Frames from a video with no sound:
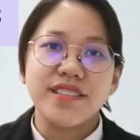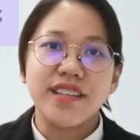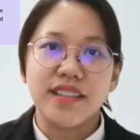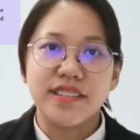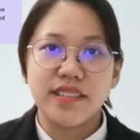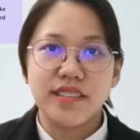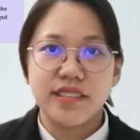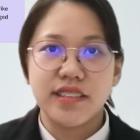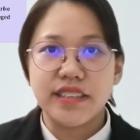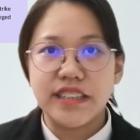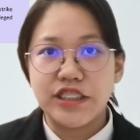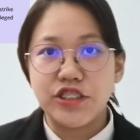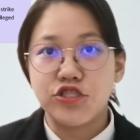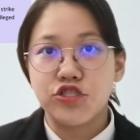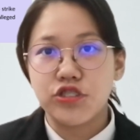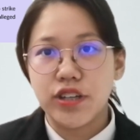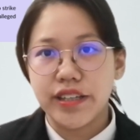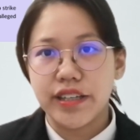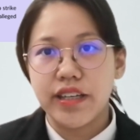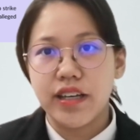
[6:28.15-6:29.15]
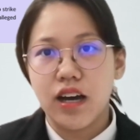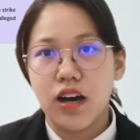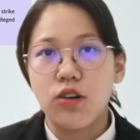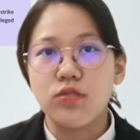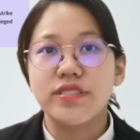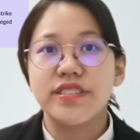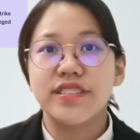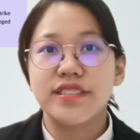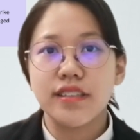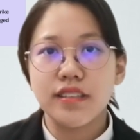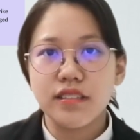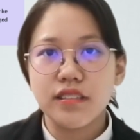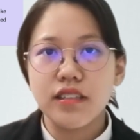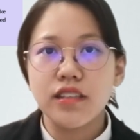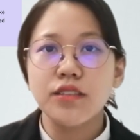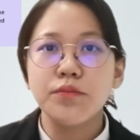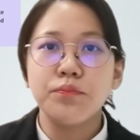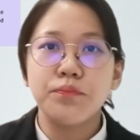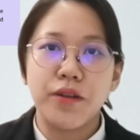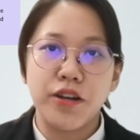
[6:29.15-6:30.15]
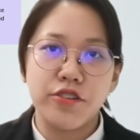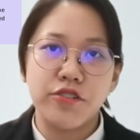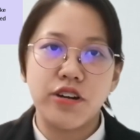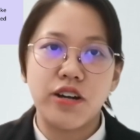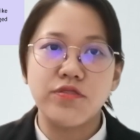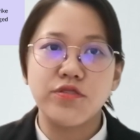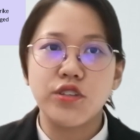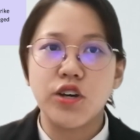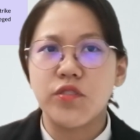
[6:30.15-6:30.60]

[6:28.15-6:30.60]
succeeded in striking out certain paragraphs